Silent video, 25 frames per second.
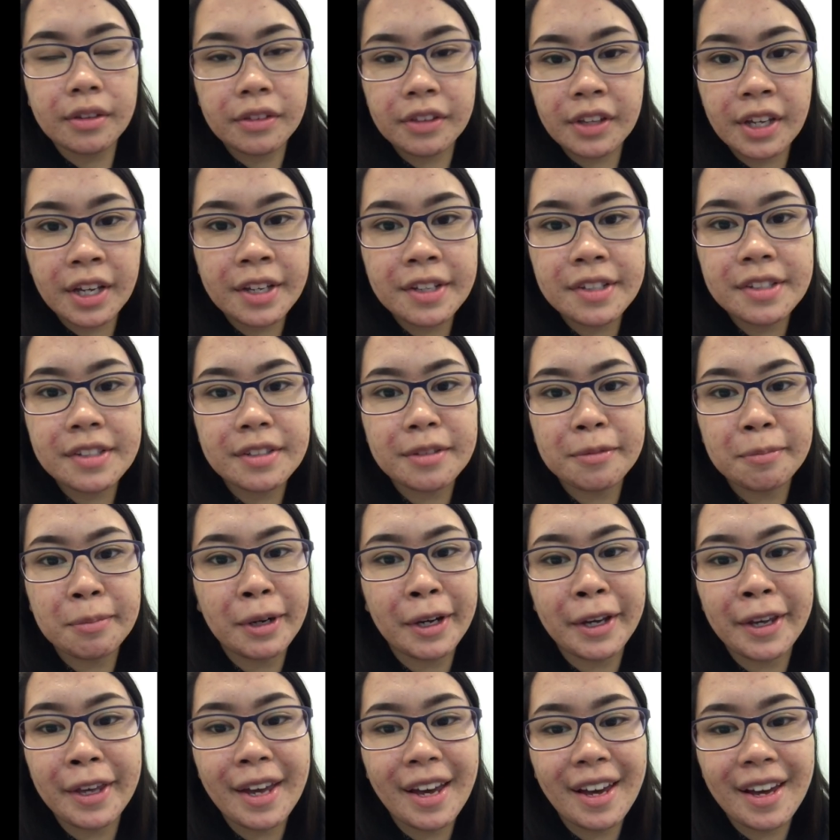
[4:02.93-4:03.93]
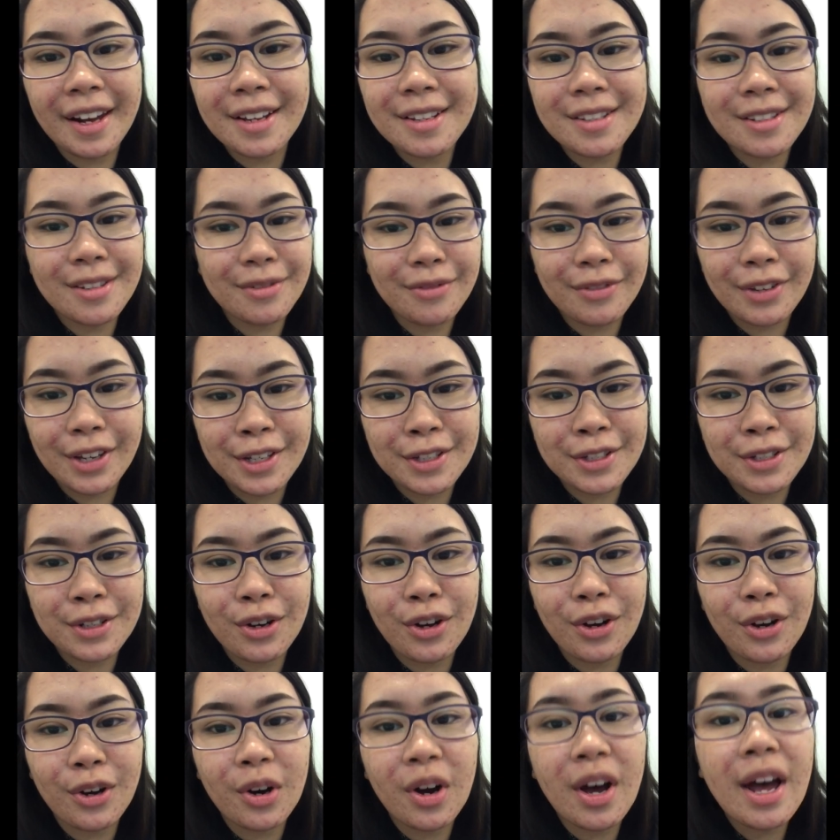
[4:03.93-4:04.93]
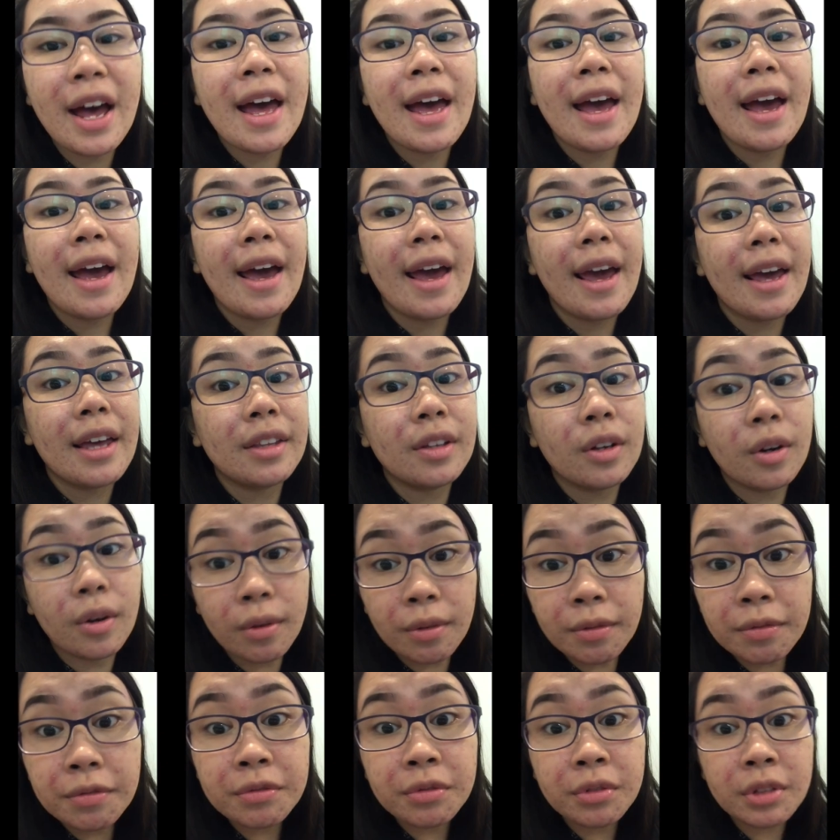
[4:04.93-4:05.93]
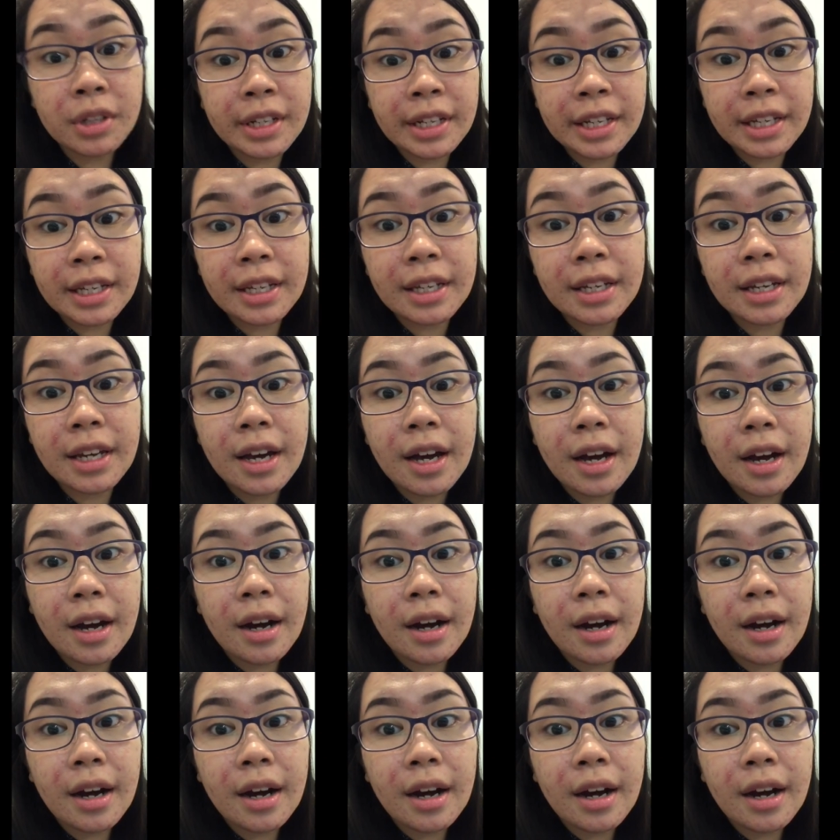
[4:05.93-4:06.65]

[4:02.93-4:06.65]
things na mangyayari sa face ko. And hopefully,